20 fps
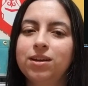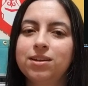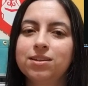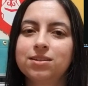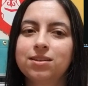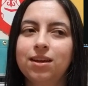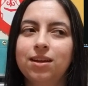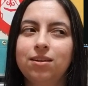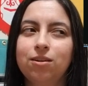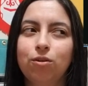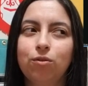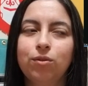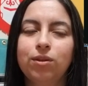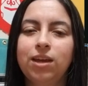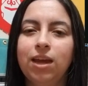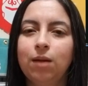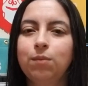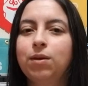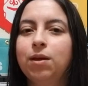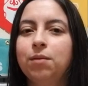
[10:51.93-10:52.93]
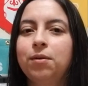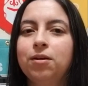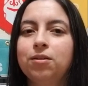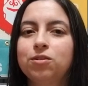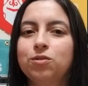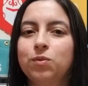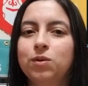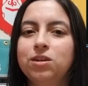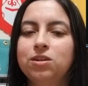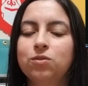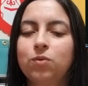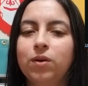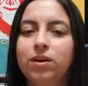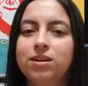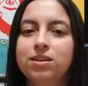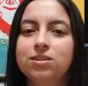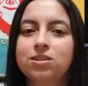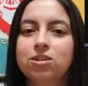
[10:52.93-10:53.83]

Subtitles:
because I know the game came out in 2020.